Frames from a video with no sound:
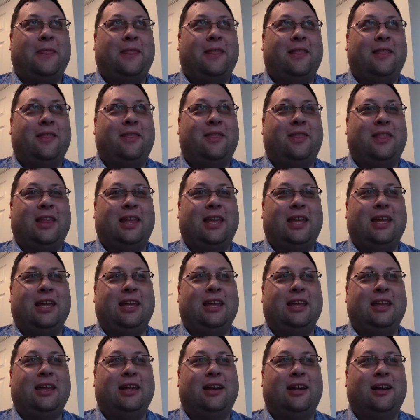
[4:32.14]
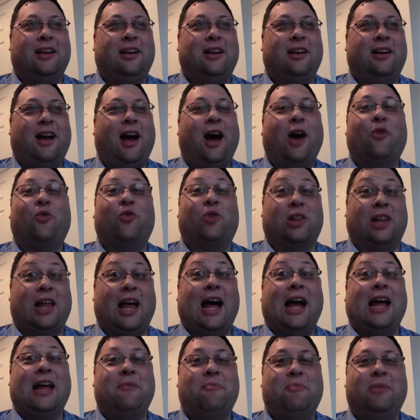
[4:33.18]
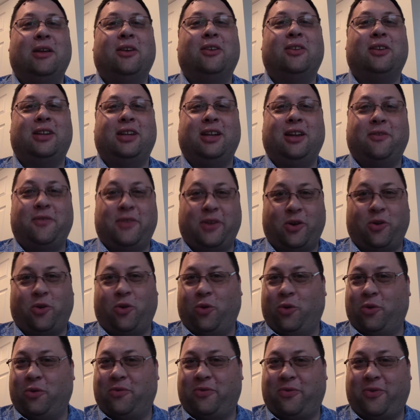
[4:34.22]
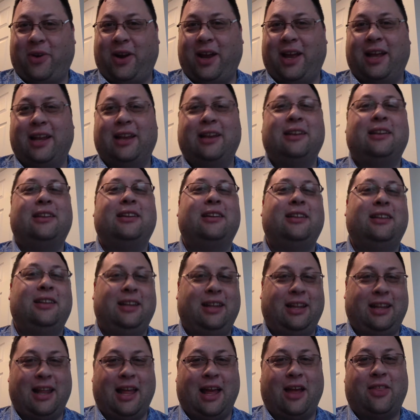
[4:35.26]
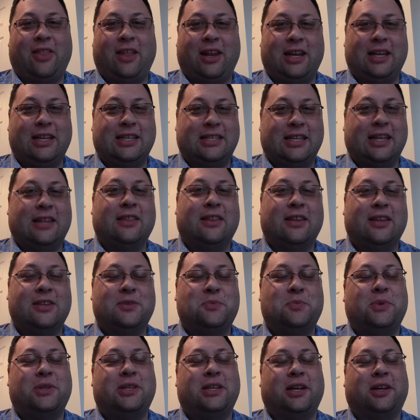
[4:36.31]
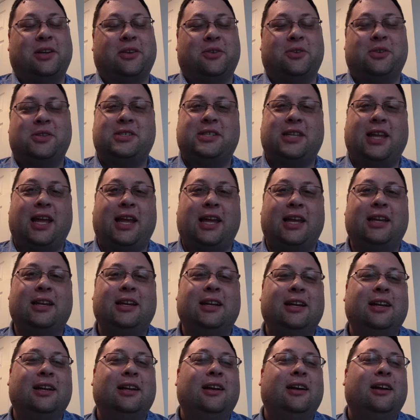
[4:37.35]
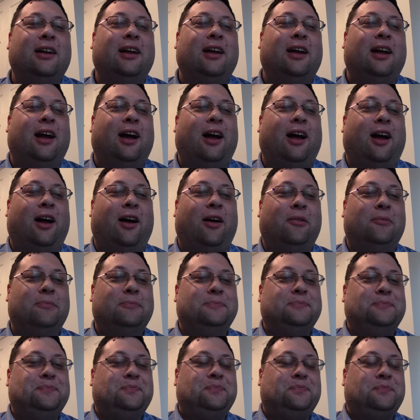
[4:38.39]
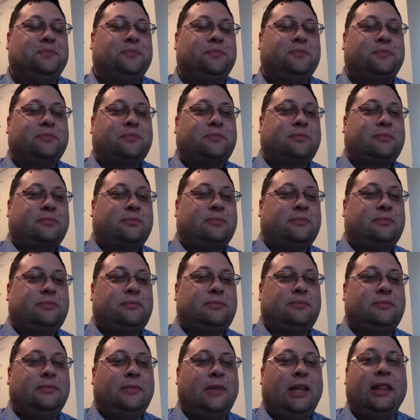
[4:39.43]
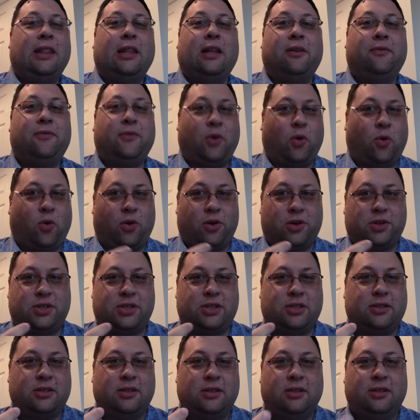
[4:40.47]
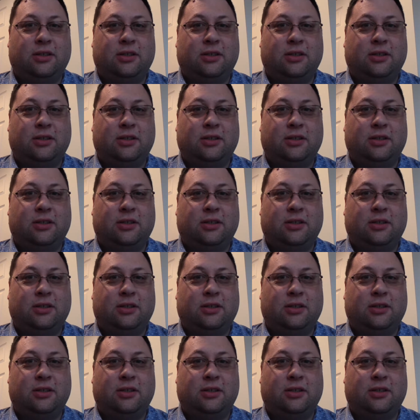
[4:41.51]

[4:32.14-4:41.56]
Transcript: the unreliability of their old friend now that he's in this particular state. And then, of course,